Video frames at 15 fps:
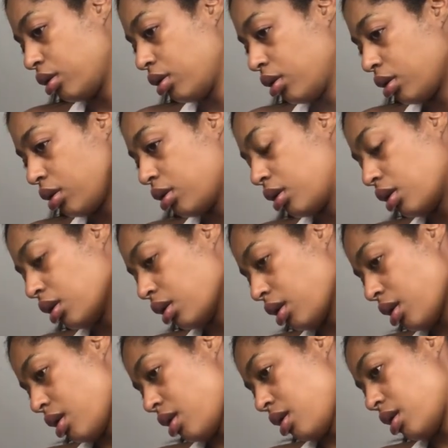
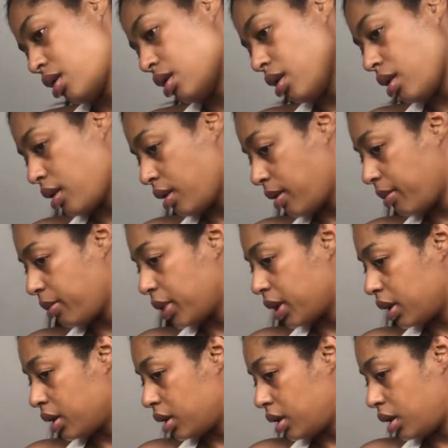
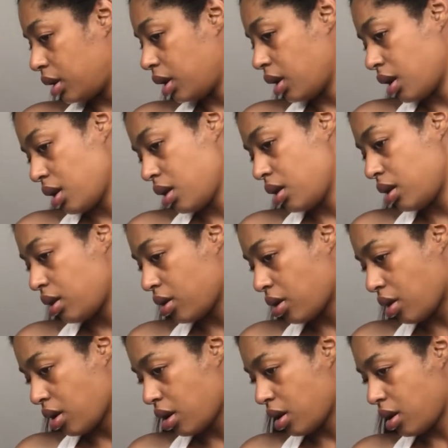But yeah,
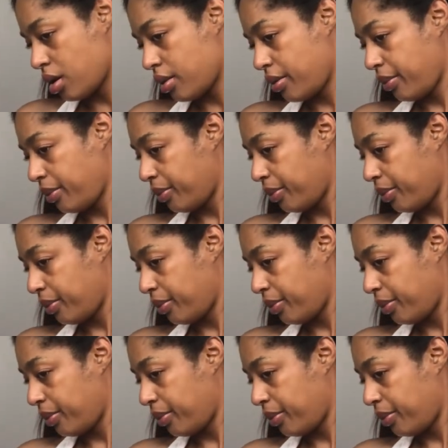y'all,